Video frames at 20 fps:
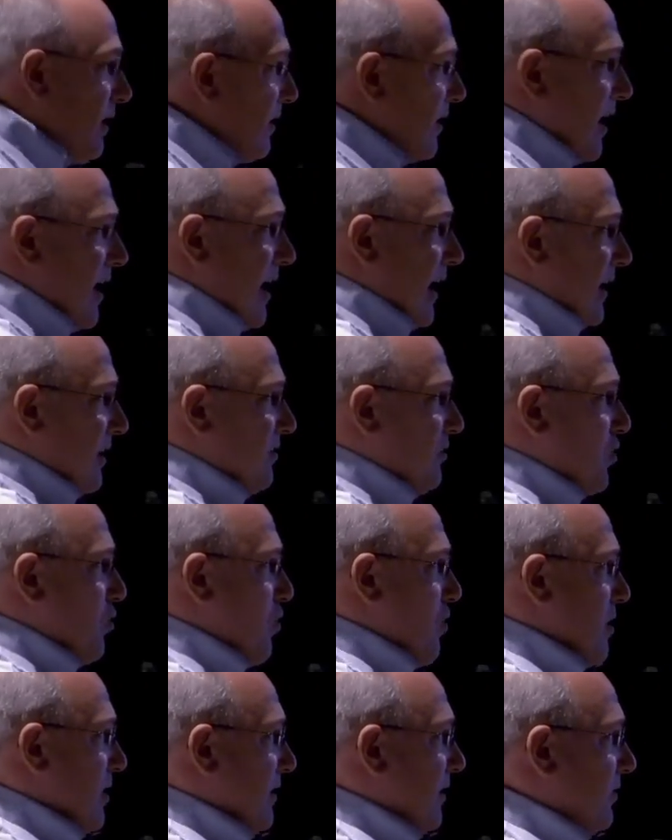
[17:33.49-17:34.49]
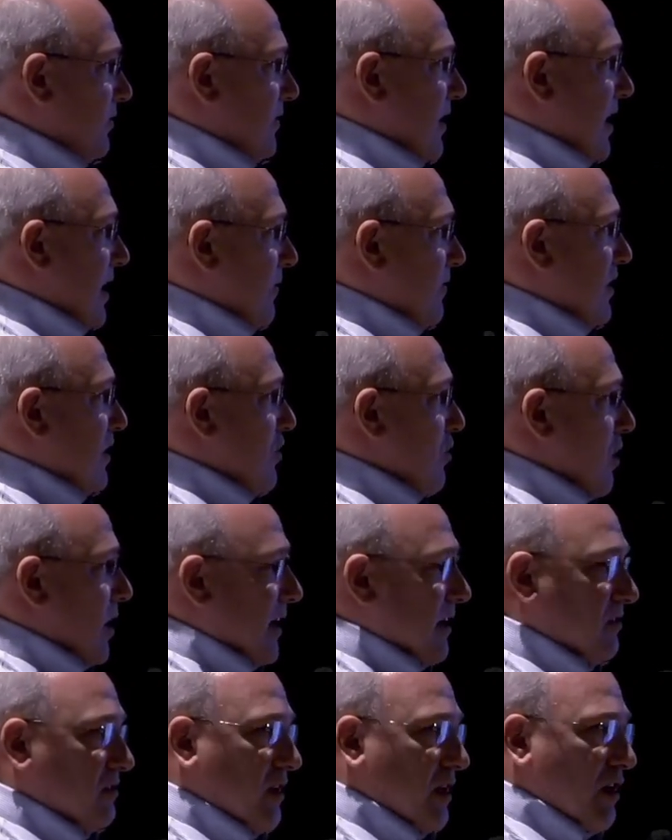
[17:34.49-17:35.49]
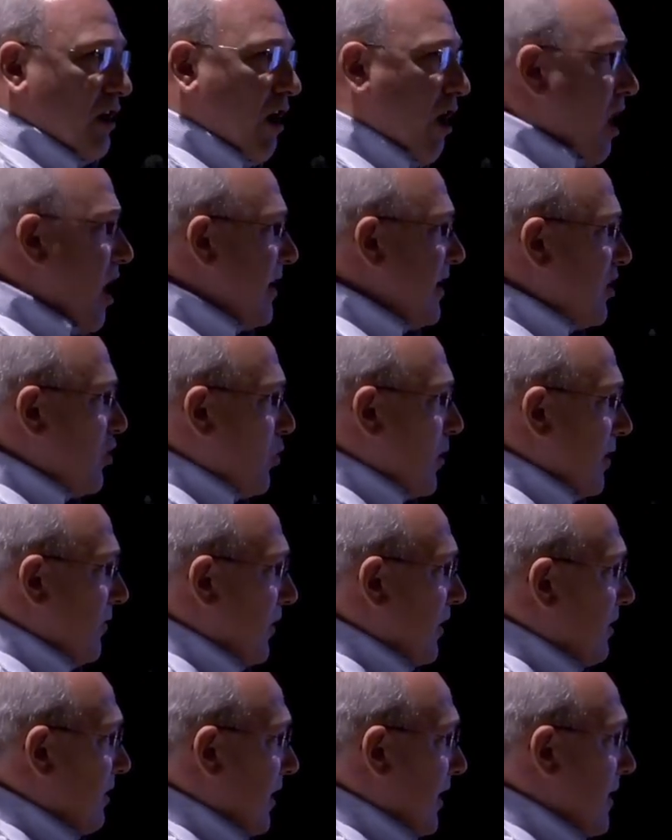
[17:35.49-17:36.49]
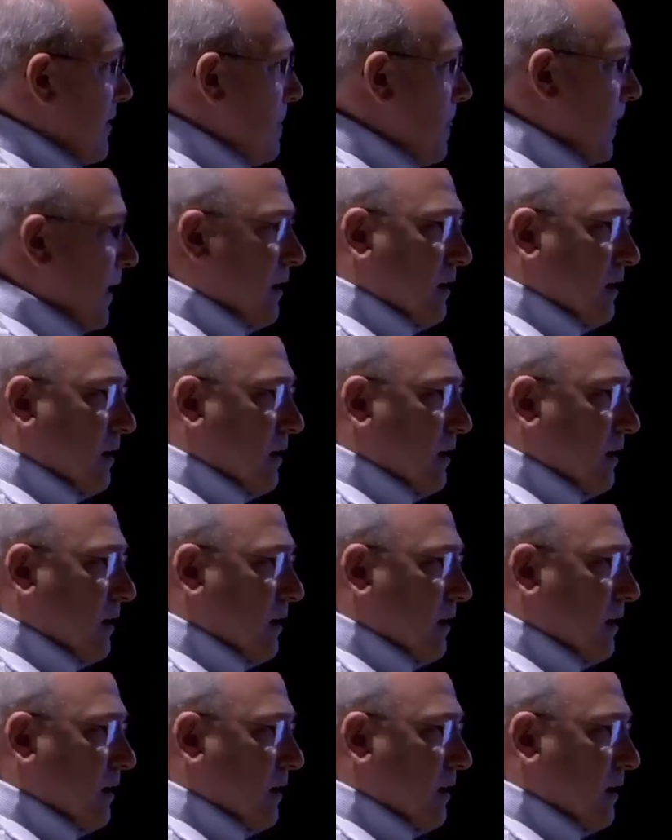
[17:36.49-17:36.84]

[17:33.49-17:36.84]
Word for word: the highest court in the state of New York, has said unequivocally,